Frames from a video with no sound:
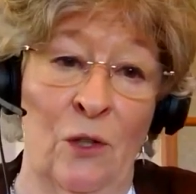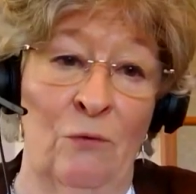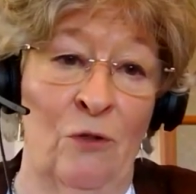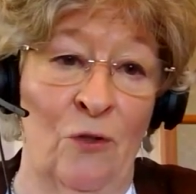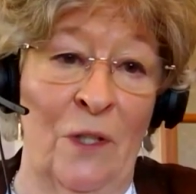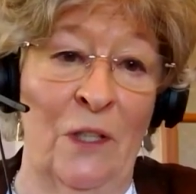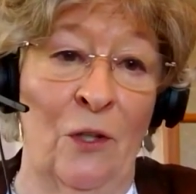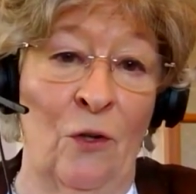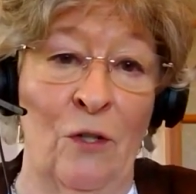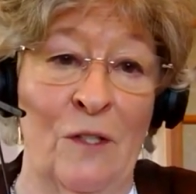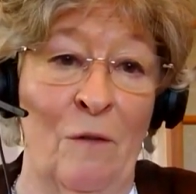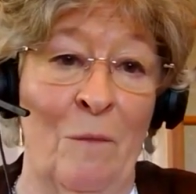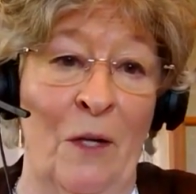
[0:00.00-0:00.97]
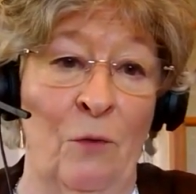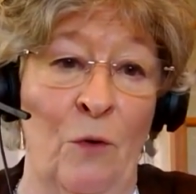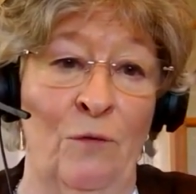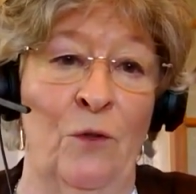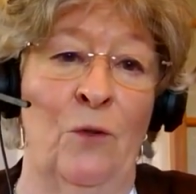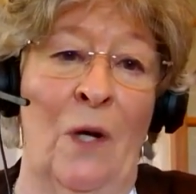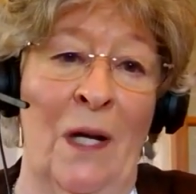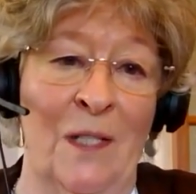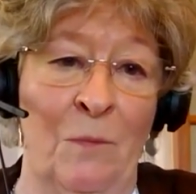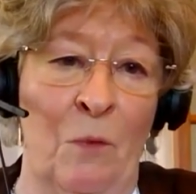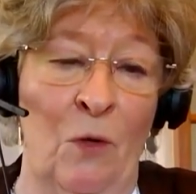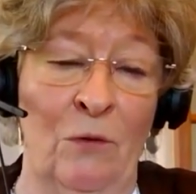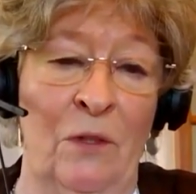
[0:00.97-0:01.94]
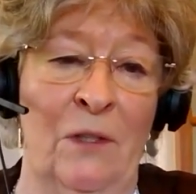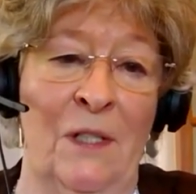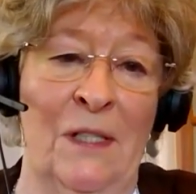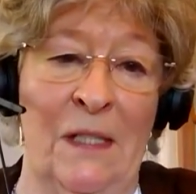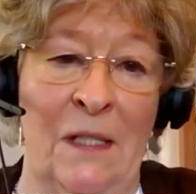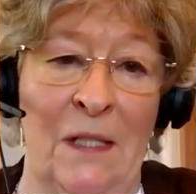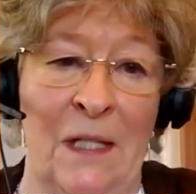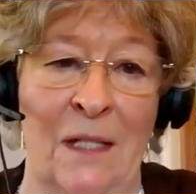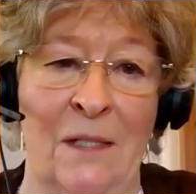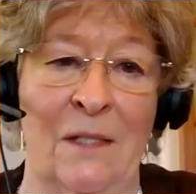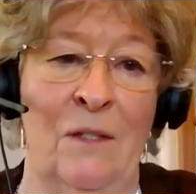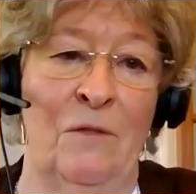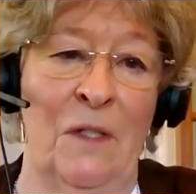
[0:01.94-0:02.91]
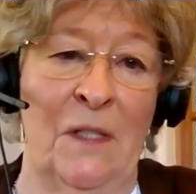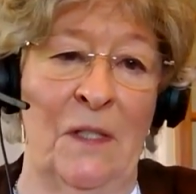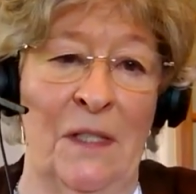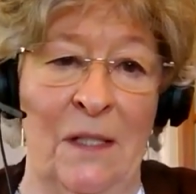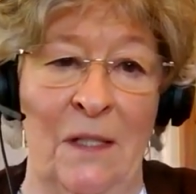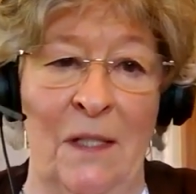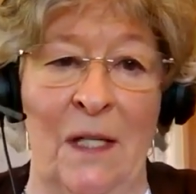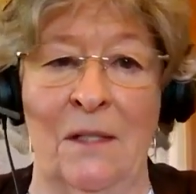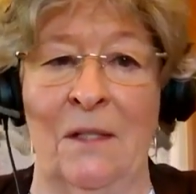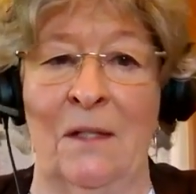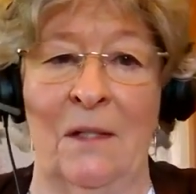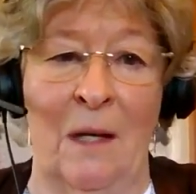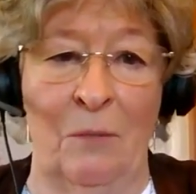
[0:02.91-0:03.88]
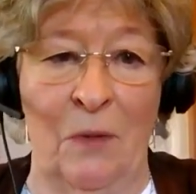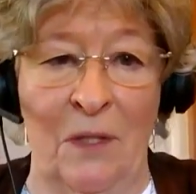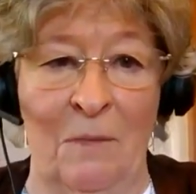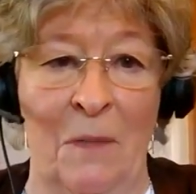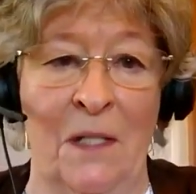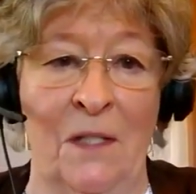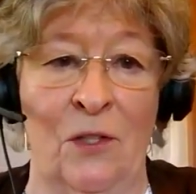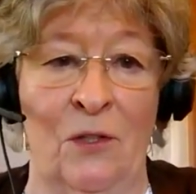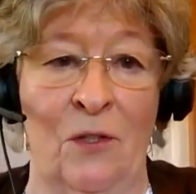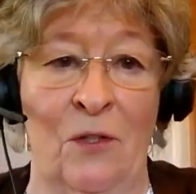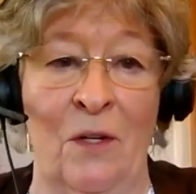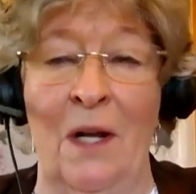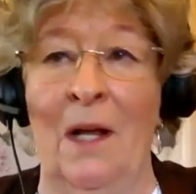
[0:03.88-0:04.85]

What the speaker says: so during the course of my review, I spoke to the CDS, the VCDS, the deputy minister.